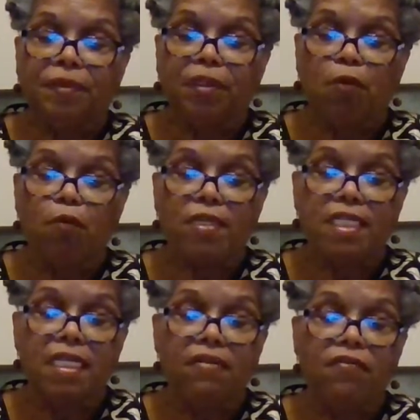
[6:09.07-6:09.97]
You
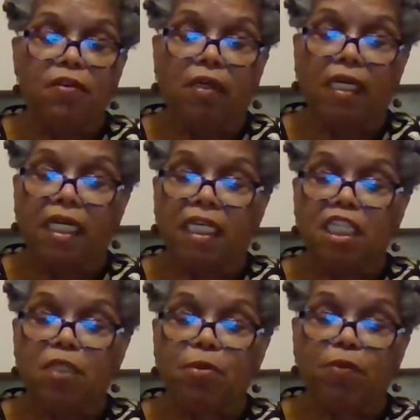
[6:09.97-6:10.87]
receive your
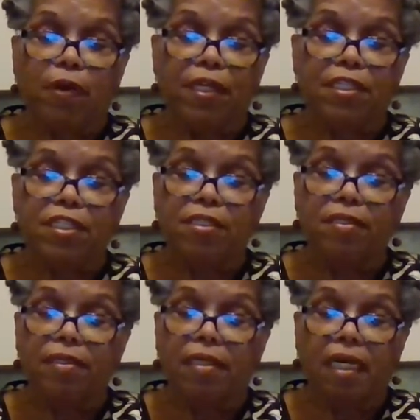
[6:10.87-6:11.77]

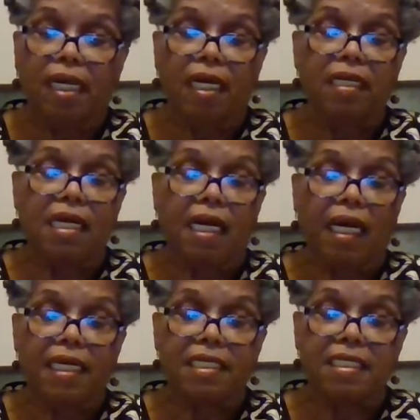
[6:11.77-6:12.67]
inspiration and
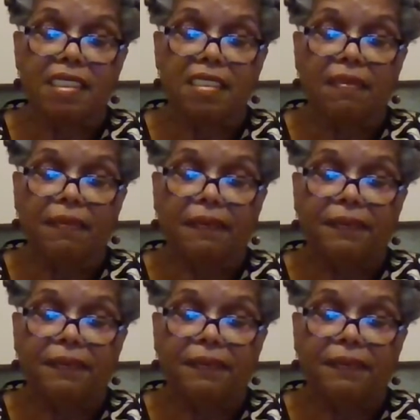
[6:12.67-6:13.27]
guidance.